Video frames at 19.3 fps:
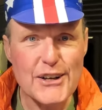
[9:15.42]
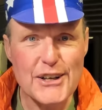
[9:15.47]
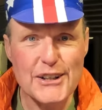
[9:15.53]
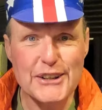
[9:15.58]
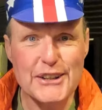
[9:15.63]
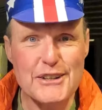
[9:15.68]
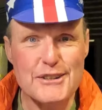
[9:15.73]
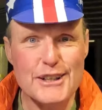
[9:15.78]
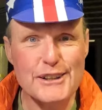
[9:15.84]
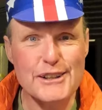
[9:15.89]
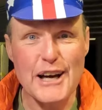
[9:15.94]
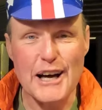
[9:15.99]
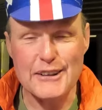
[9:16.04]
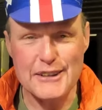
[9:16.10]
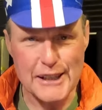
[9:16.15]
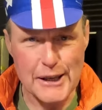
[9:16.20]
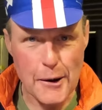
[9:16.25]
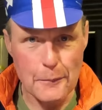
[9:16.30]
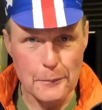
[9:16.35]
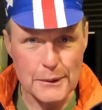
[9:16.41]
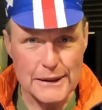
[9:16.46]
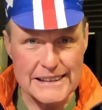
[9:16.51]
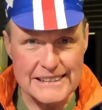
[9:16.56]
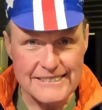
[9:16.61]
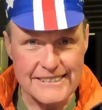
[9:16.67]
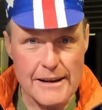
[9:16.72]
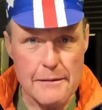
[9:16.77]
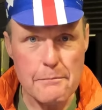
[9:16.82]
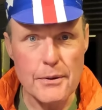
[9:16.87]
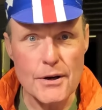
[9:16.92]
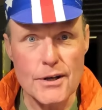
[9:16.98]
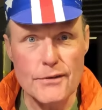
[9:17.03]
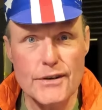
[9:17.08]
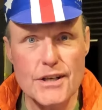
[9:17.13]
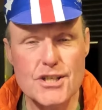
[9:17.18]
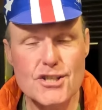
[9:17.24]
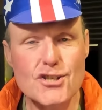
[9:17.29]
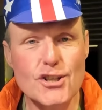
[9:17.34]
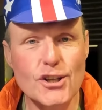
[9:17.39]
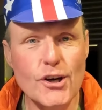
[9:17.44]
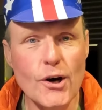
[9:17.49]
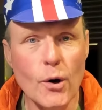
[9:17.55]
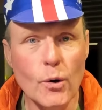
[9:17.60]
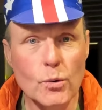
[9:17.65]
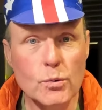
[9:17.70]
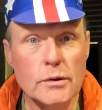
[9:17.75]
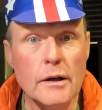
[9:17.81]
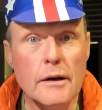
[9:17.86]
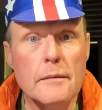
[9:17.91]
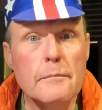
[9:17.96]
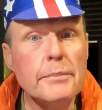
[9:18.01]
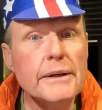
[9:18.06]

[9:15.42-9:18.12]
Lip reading: You think, are they completely impervious to the cold?